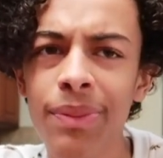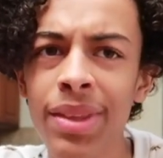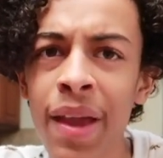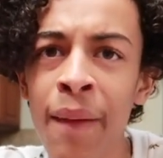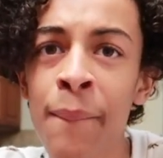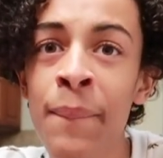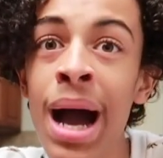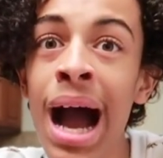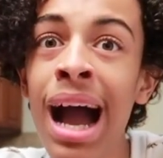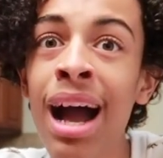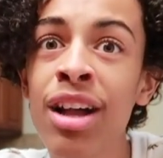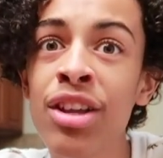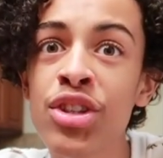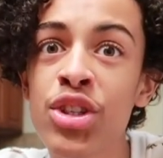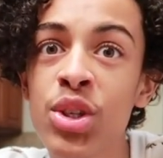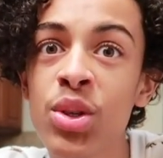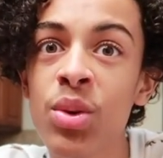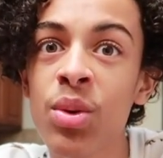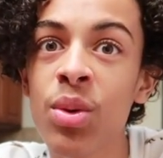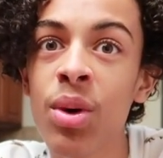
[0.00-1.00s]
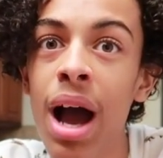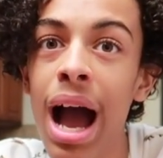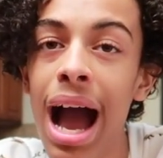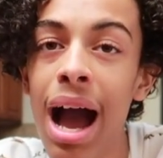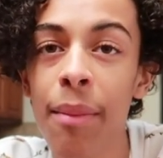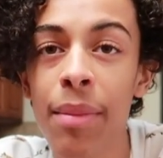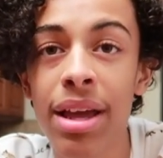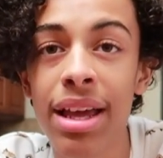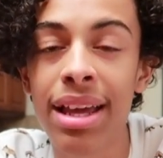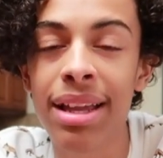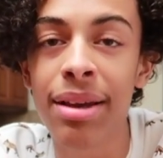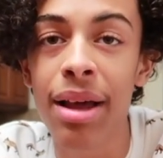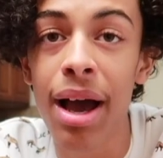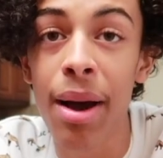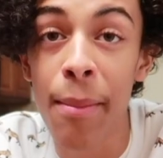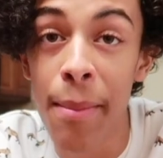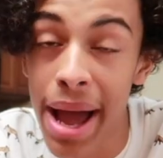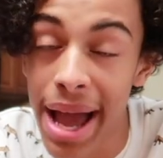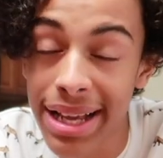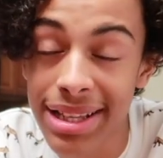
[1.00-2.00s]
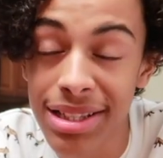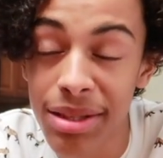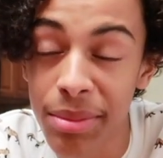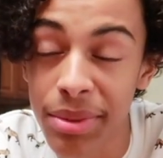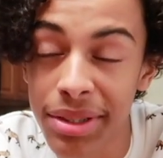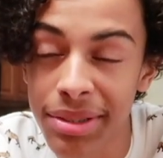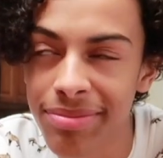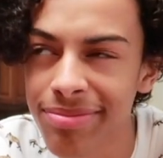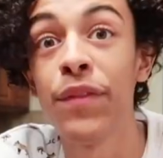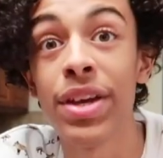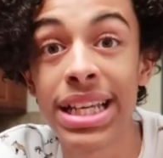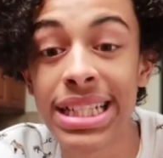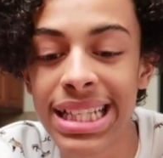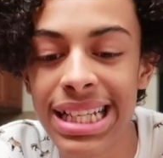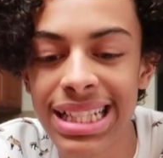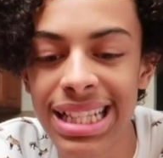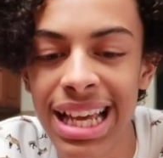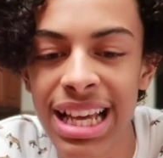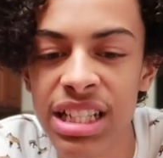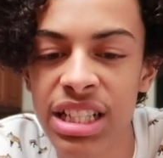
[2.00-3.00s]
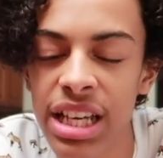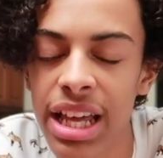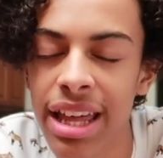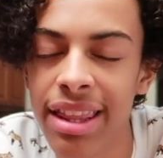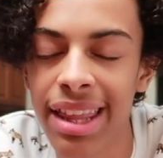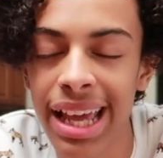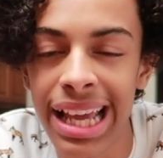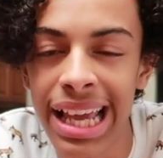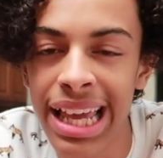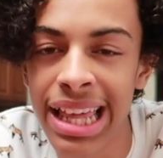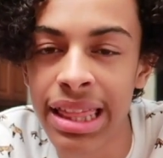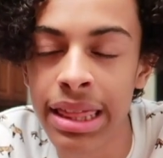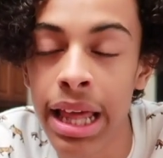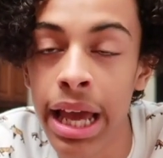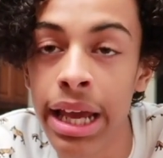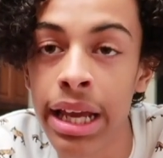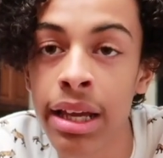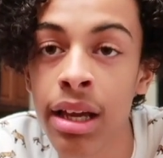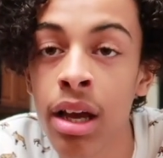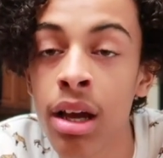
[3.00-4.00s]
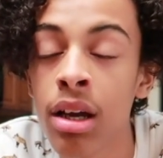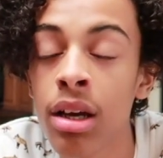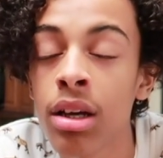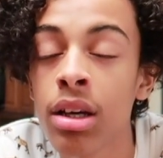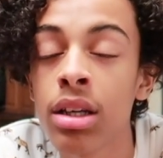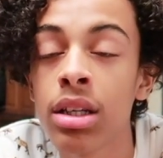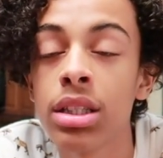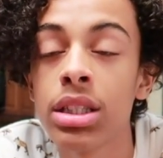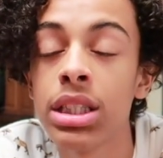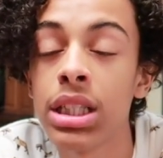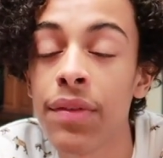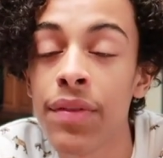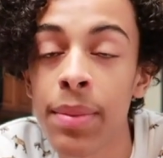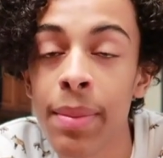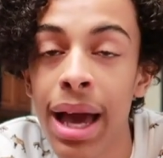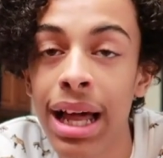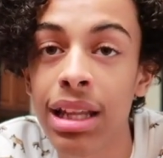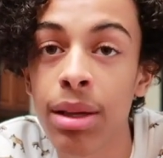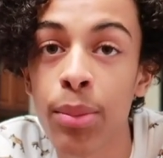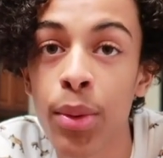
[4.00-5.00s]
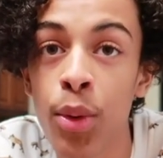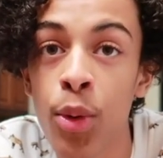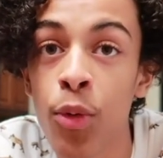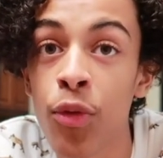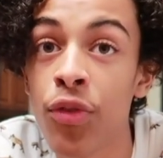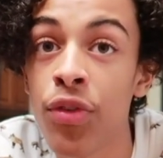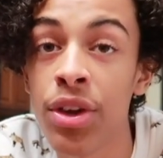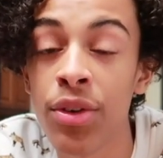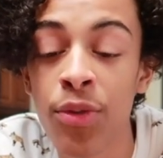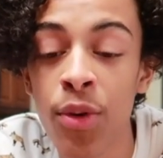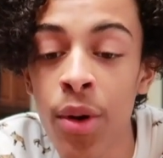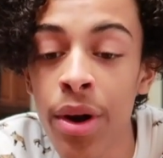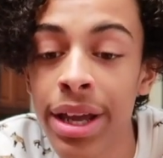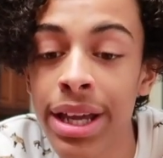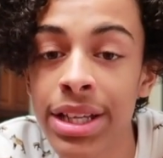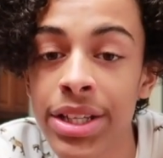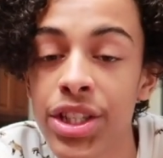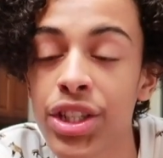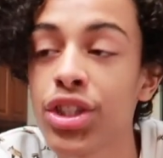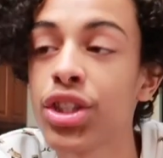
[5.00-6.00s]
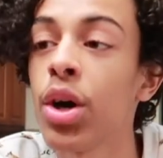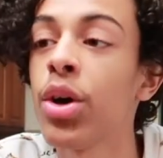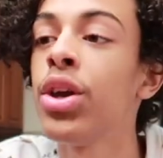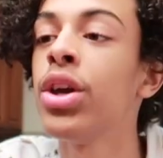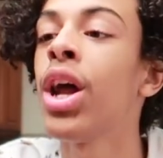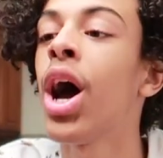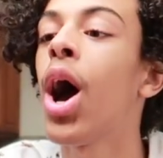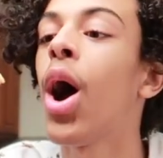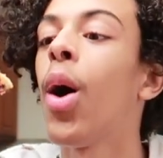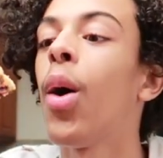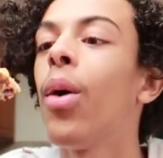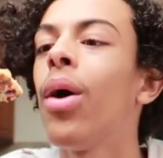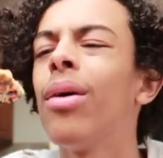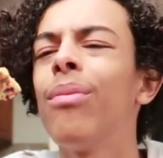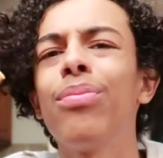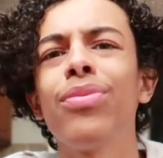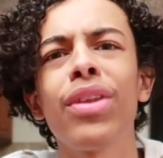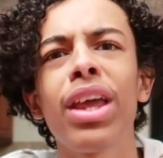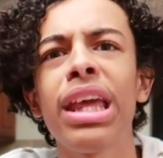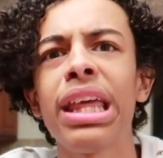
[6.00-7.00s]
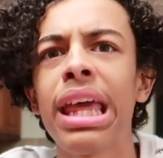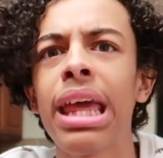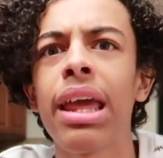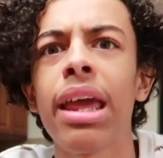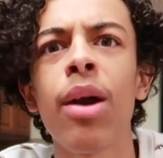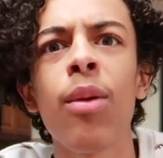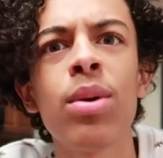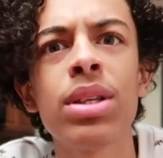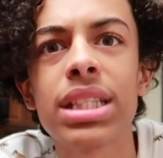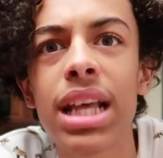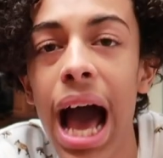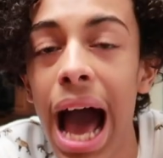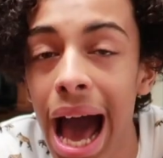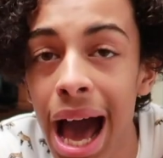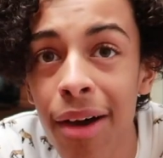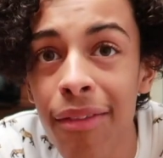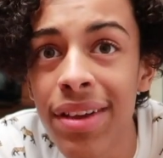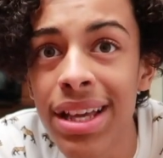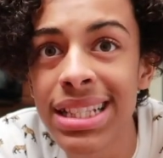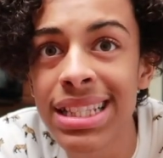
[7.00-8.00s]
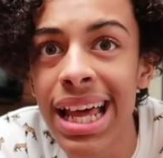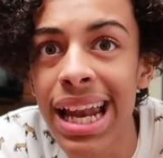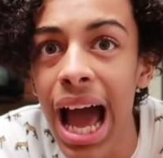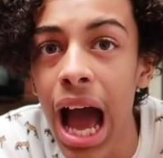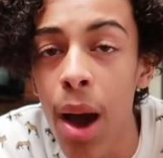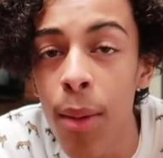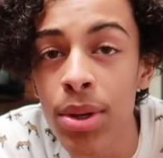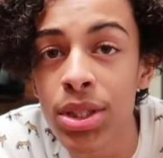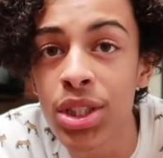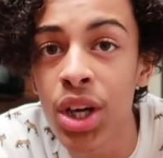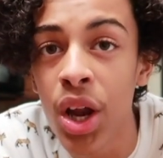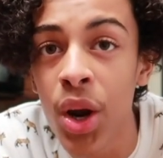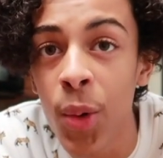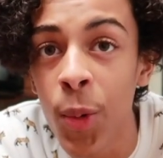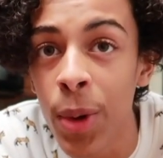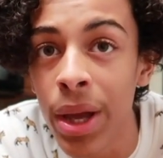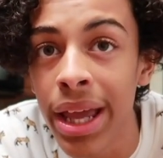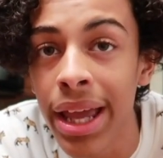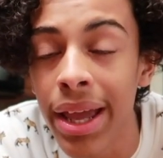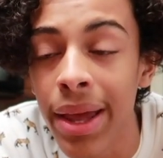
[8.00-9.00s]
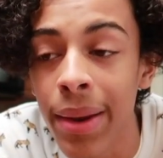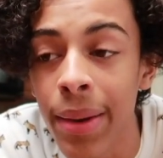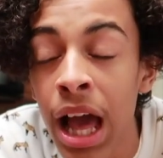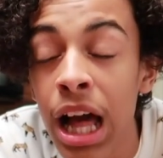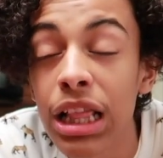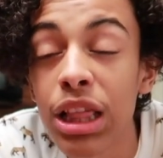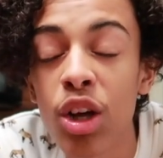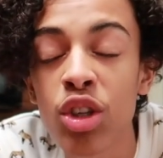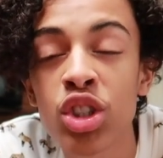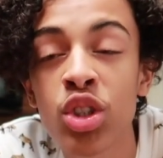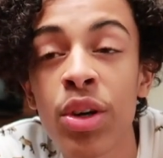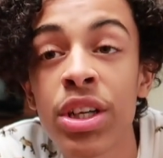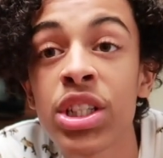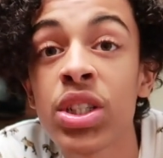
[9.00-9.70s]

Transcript: mind you i'm in a Maxima v6 engine and they in they chevy malibu v4 engine so you know it was obvious that i was gonna win long story